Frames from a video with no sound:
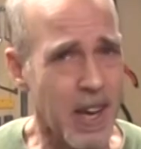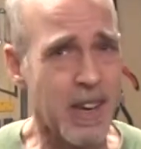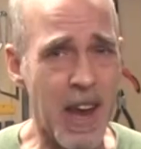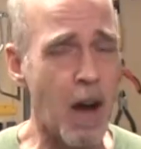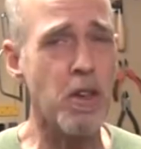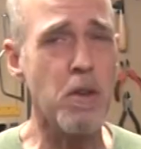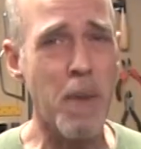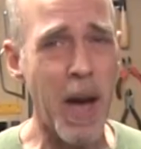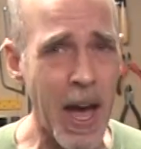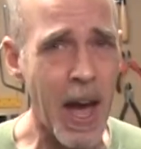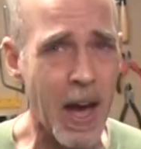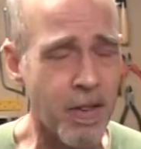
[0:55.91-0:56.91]
Now you
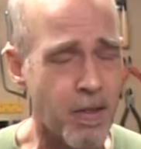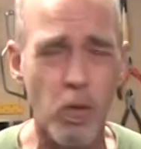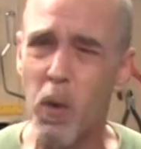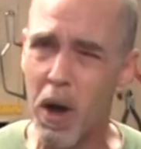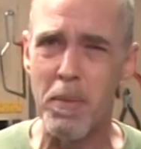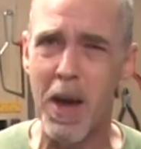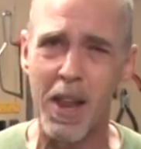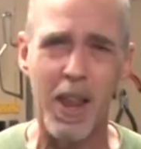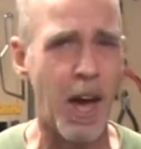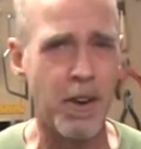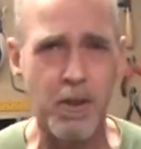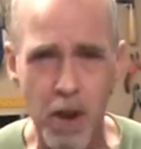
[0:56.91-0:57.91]
may ask, well
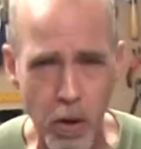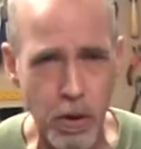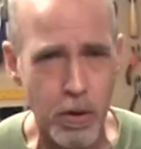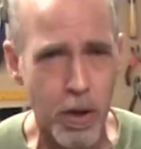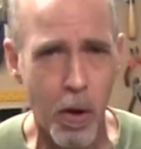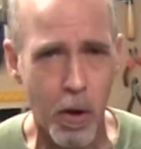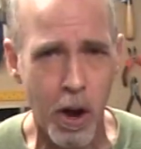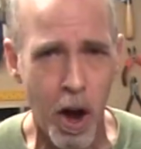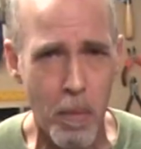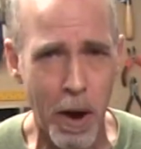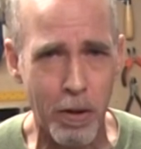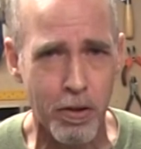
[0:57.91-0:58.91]
Mel, I know you know a
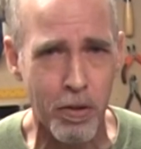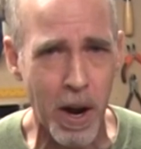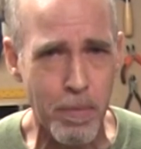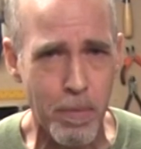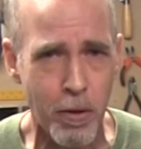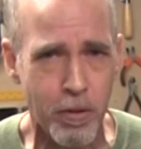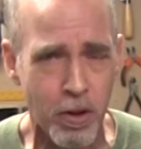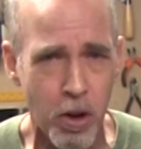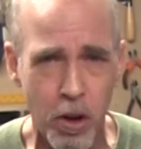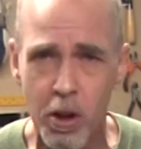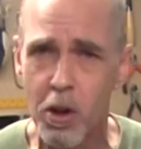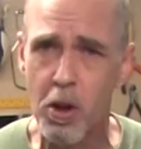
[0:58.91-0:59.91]
lot about terrain
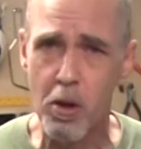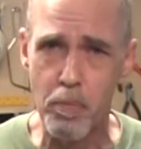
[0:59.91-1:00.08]
bicycle,